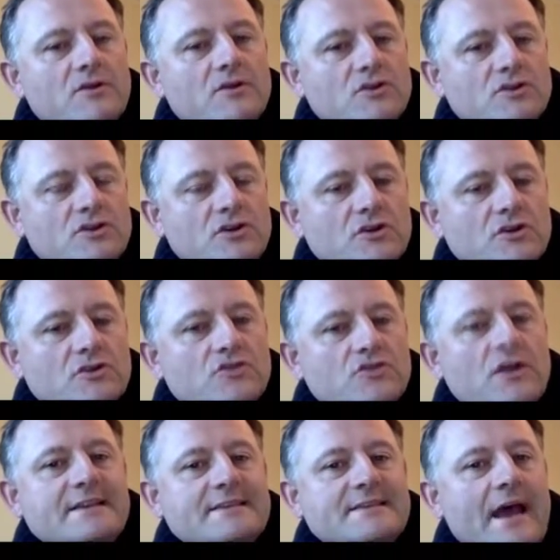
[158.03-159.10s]
Just your
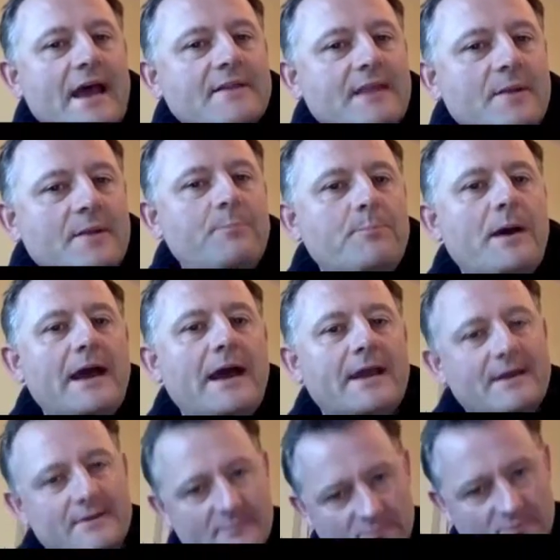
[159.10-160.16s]
dress and that
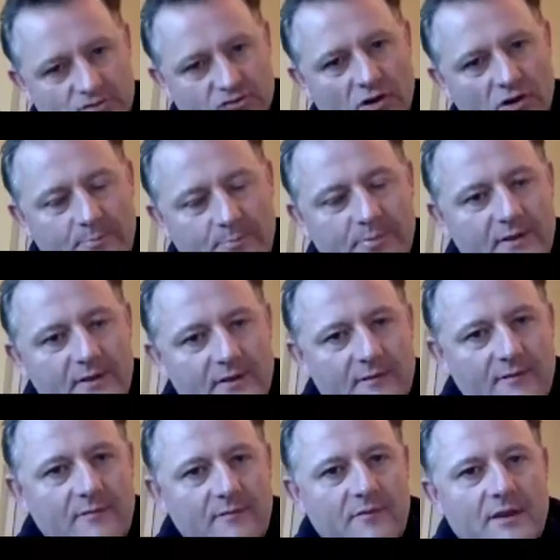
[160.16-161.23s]
backdrop
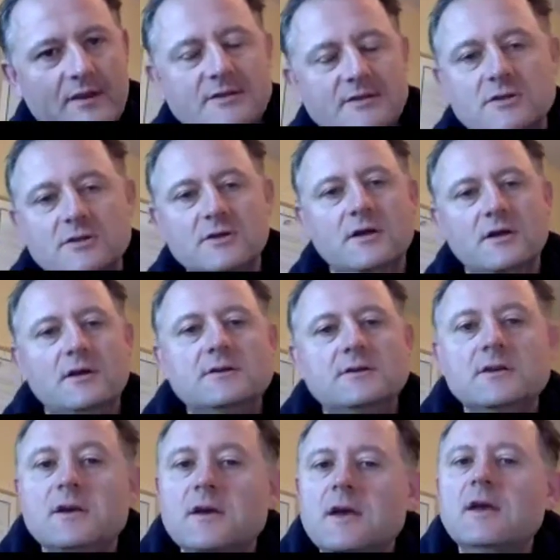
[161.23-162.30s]
is
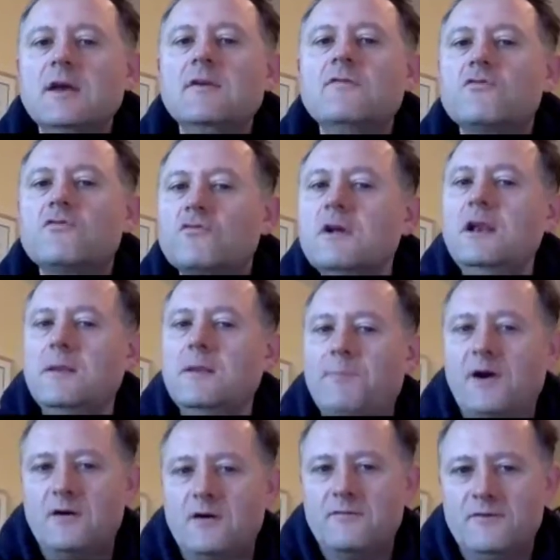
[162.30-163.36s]
really
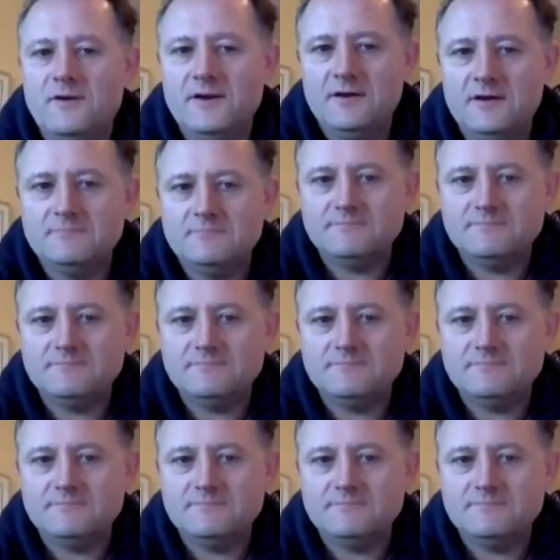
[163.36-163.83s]
powerful now.